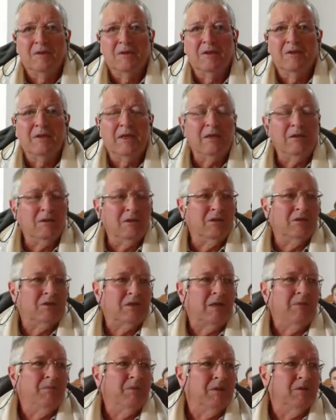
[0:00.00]
And that is
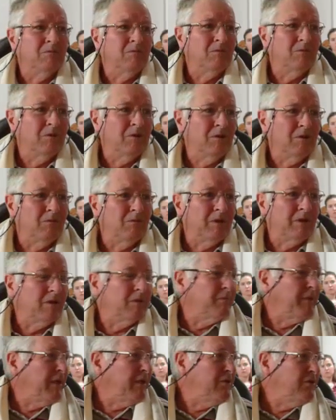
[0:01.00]
something really one of
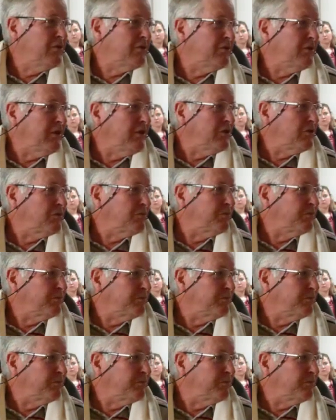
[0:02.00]
the major things